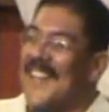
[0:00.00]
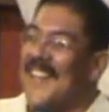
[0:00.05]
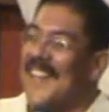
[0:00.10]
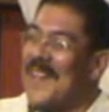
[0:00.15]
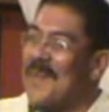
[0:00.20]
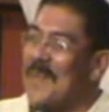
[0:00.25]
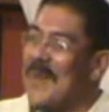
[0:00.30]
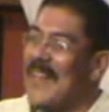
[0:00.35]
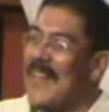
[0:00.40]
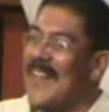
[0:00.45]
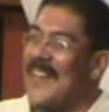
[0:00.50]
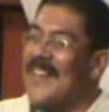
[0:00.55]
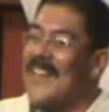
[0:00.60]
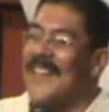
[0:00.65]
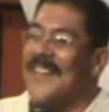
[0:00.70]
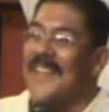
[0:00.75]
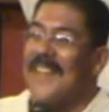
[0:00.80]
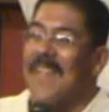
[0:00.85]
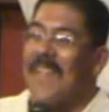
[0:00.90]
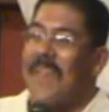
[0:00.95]

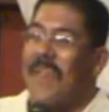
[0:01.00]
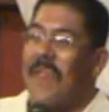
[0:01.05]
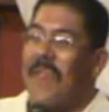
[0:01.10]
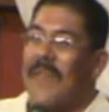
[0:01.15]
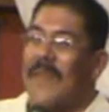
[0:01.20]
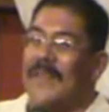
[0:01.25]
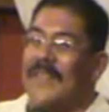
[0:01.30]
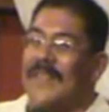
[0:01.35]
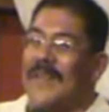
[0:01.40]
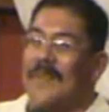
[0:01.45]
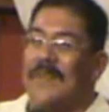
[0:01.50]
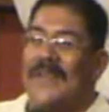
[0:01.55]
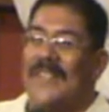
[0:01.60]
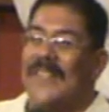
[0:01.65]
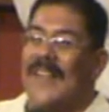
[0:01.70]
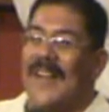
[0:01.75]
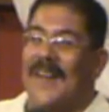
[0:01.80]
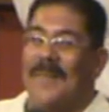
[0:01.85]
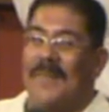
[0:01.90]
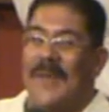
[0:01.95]
Amen? Somebody
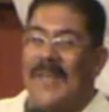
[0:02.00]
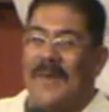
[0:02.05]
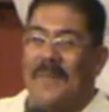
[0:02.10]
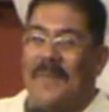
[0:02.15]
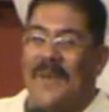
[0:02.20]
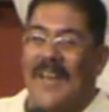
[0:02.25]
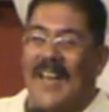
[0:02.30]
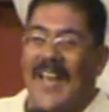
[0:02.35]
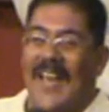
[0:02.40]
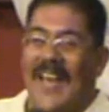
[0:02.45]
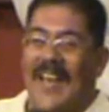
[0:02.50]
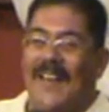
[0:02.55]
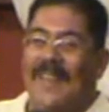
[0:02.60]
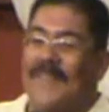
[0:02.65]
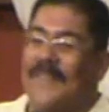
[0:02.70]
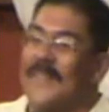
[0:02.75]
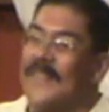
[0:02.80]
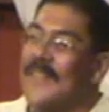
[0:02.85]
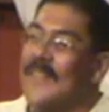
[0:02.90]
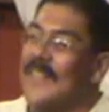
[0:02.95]
gotta make me laugh.